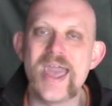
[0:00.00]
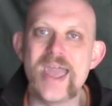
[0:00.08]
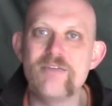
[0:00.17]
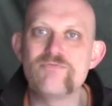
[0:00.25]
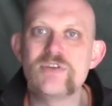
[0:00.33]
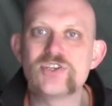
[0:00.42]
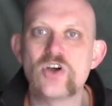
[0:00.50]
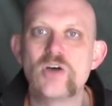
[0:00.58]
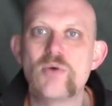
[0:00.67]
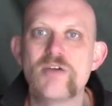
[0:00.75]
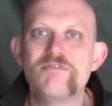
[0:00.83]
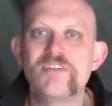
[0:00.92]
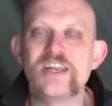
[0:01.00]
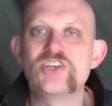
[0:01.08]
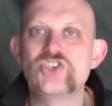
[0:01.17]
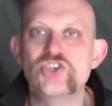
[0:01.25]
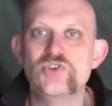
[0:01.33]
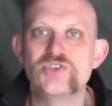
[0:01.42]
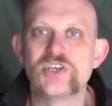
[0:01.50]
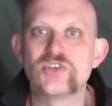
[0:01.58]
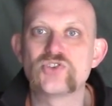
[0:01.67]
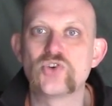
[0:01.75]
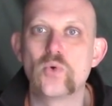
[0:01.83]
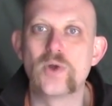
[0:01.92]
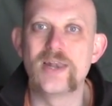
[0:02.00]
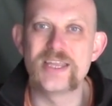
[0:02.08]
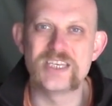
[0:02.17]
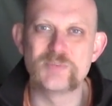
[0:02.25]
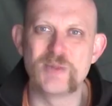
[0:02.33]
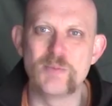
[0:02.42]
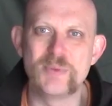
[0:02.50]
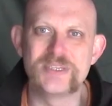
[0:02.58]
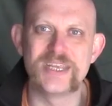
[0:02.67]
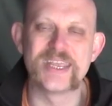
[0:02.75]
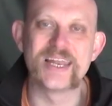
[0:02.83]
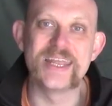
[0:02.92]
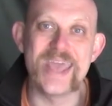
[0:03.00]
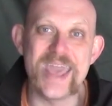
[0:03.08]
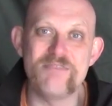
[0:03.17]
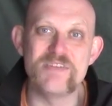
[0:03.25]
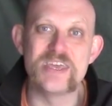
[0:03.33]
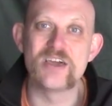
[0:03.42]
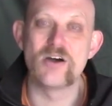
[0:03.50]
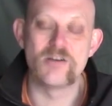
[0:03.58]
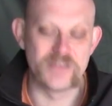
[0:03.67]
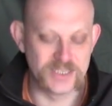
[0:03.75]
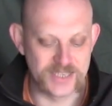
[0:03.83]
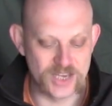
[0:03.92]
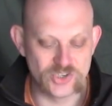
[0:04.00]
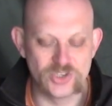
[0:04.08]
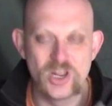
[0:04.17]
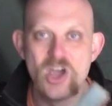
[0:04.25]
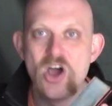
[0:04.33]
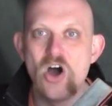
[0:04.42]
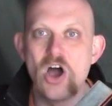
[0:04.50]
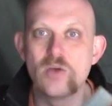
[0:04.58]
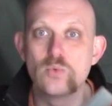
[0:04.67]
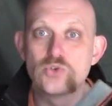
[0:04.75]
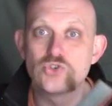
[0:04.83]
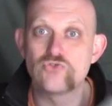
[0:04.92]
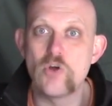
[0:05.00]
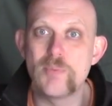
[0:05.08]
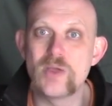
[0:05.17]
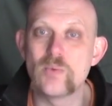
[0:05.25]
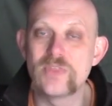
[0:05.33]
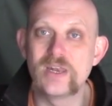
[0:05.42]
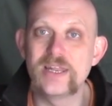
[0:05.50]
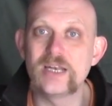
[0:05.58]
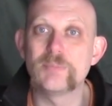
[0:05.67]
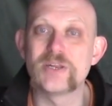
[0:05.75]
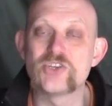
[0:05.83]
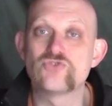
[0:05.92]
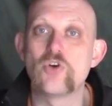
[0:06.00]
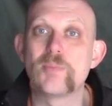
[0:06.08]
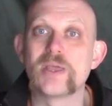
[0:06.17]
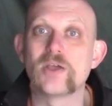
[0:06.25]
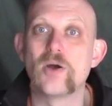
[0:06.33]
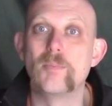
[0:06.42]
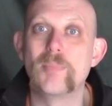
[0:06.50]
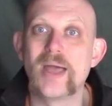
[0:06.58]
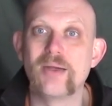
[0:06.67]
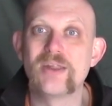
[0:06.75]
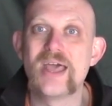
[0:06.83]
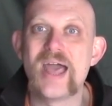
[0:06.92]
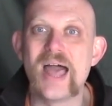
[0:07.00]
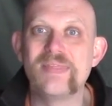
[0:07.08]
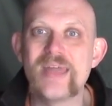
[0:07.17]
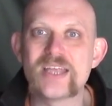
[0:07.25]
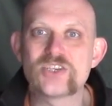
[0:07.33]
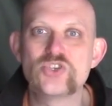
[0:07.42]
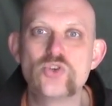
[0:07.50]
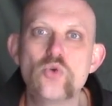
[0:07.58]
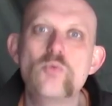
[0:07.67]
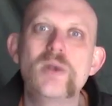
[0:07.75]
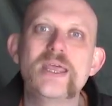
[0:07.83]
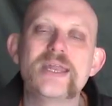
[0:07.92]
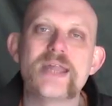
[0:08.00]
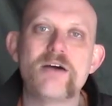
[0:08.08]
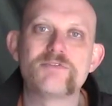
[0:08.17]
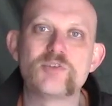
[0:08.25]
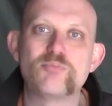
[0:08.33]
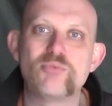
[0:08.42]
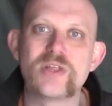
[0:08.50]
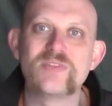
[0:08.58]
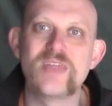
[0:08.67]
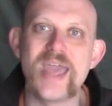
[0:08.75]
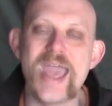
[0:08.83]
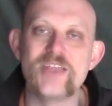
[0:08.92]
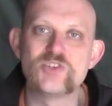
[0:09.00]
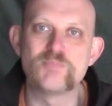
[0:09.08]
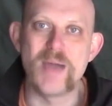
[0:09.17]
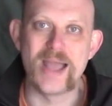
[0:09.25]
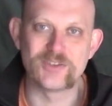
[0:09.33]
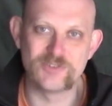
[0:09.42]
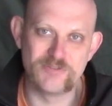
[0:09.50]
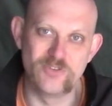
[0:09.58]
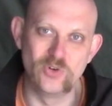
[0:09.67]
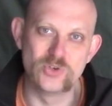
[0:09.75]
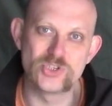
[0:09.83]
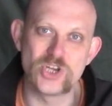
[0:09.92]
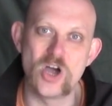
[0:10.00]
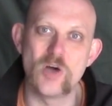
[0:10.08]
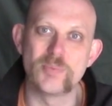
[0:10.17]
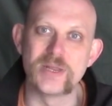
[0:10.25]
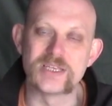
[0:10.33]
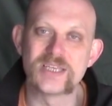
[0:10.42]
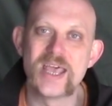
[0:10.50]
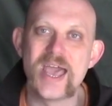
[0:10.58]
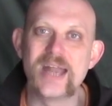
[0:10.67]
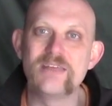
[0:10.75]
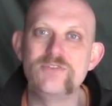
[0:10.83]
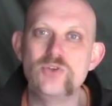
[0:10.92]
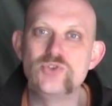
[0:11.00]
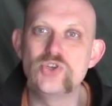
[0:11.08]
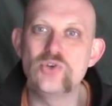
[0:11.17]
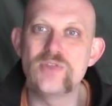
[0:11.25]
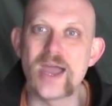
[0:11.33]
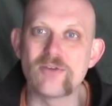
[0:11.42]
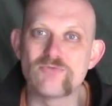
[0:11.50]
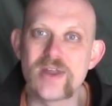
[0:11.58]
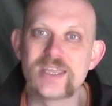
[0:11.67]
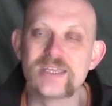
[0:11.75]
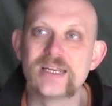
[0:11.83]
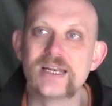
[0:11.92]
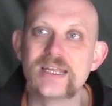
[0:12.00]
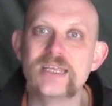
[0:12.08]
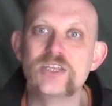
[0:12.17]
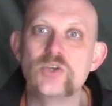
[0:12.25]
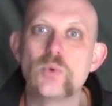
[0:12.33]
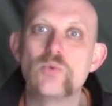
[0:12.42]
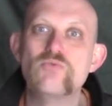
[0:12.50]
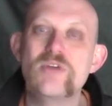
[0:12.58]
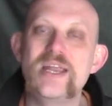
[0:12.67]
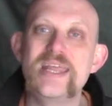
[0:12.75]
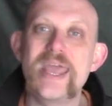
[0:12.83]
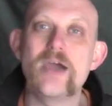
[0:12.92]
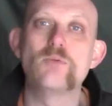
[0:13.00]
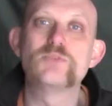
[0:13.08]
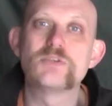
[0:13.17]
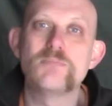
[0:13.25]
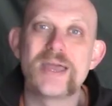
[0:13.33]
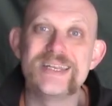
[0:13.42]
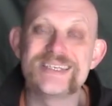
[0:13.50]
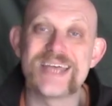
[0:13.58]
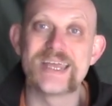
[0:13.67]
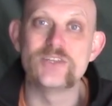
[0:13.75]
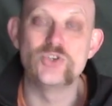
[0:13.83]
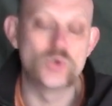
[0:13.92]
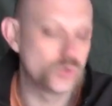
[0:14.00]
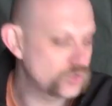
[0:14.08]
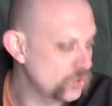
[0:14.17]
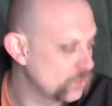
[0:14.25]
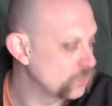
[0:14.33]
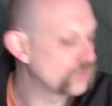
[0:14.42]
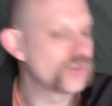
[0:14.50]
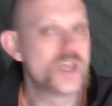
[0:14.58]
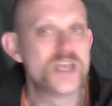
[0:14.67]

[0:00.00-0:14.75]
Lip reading: every time I've finished using a tool, unless it's been a particularly heavy carving session, I will strop it with a little bit of stropping compound, and that's normally enough to bring the edge back to full sharpness. And if you do that regularly, you will really help to maintain your tools.